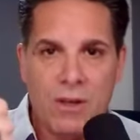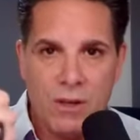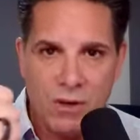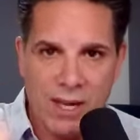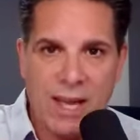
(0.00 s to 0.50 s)

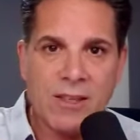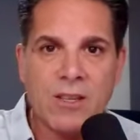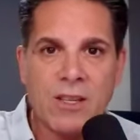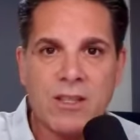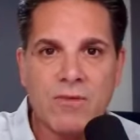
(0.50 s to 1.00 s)
your
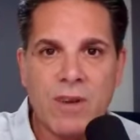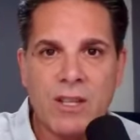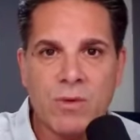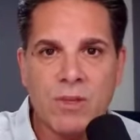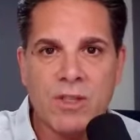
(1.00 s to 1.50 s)
cancellation
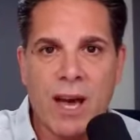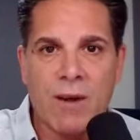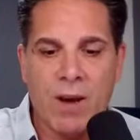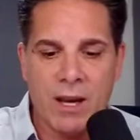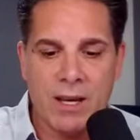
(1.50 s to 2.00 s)
rates will
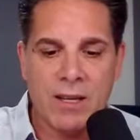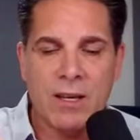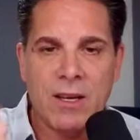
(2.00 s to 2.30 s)
skyrocket.